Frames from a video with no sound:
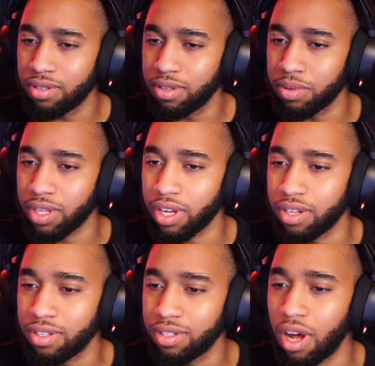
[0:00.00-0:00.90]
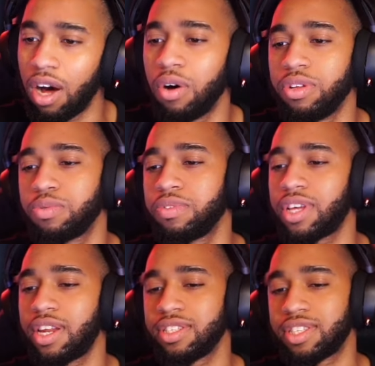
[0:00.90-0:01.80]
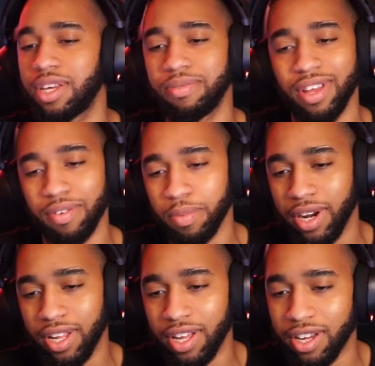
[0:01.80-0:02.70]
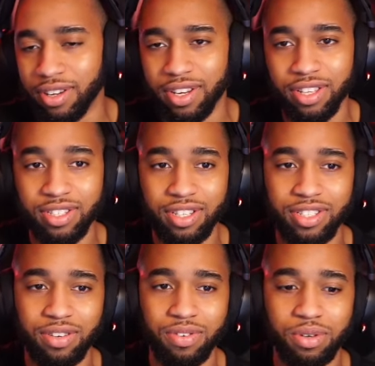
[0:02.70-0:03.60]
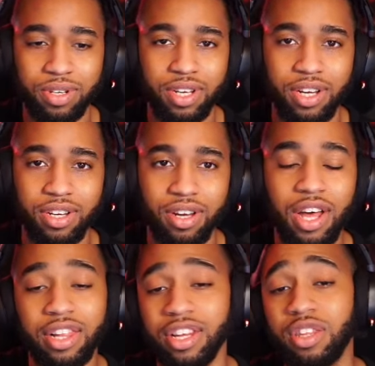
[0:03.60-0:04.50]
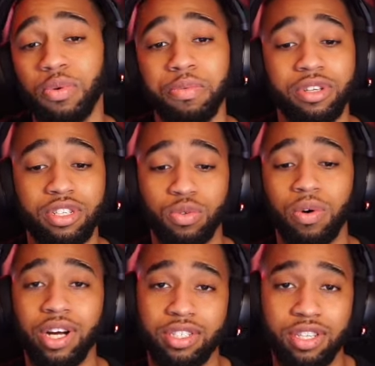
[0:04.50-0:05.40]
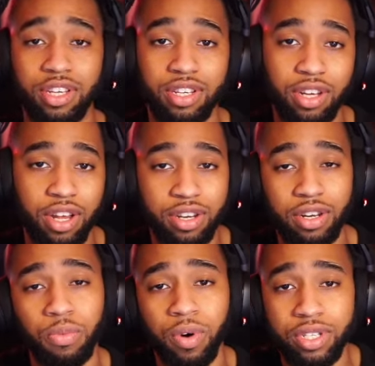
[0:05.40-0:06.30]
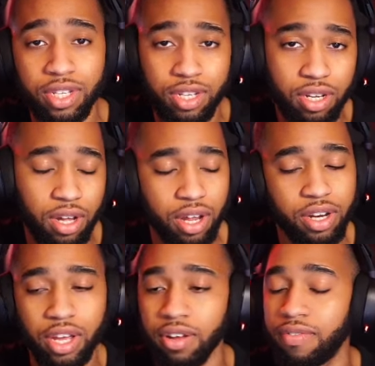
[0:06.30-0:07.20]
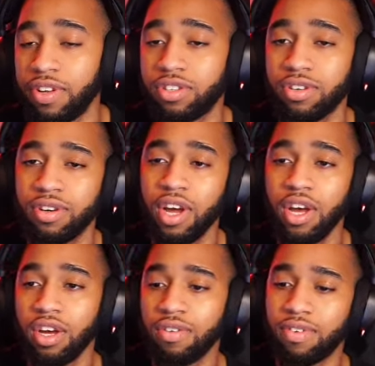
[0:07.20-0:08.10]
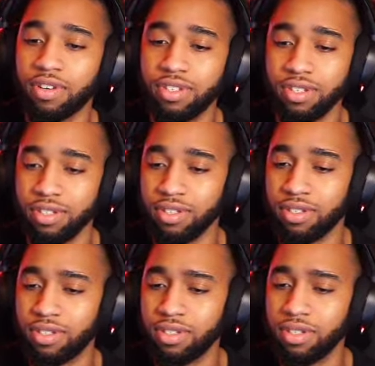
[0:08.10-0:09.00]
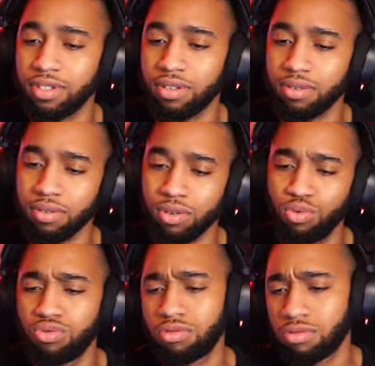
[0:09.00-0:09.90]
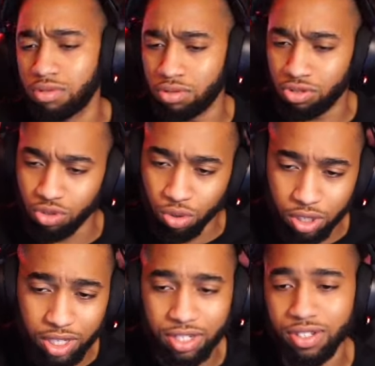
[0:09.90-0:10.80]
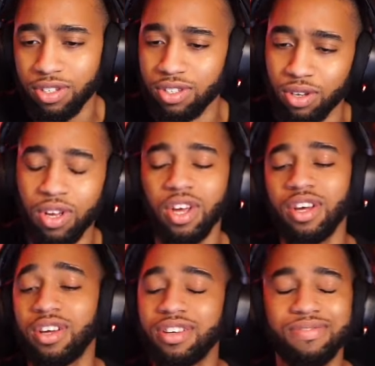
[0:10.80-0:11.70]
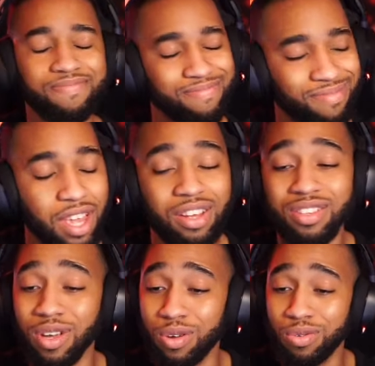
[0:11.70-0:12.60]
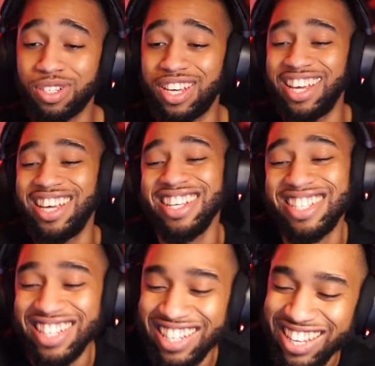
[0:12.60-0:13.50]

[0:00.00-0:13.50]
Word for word: Hey, what the hell? Oh, this one's had a skip. Never mind, I lied. Okay, let's check this out real quick. Uh, literally the one we just watched, the Unwanted Undead Adventure versus kusui So, Sokushichi